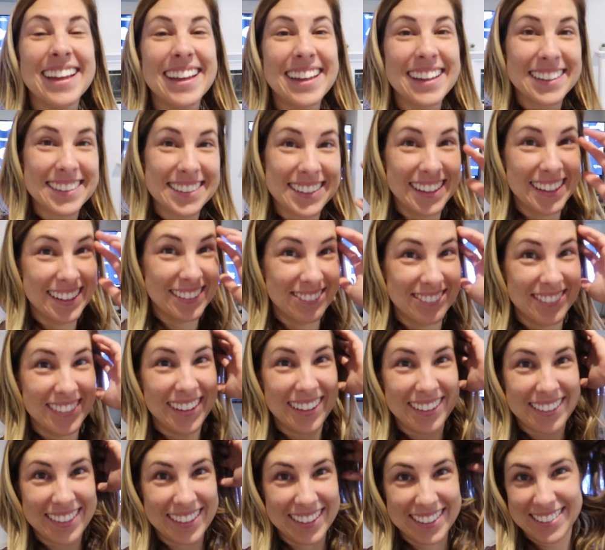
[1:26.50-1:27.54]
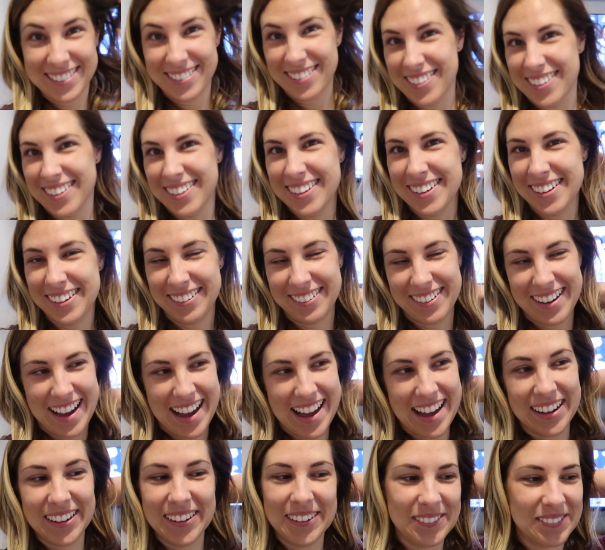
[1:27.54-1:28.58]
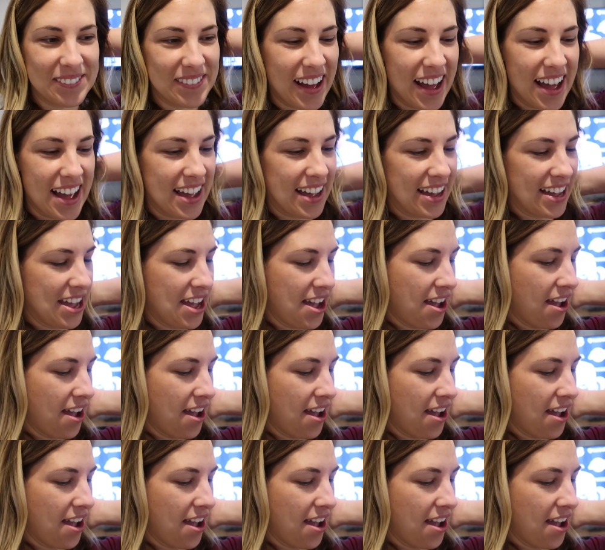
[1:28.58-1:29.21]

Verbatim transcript: He's gonna milk this for a little while, but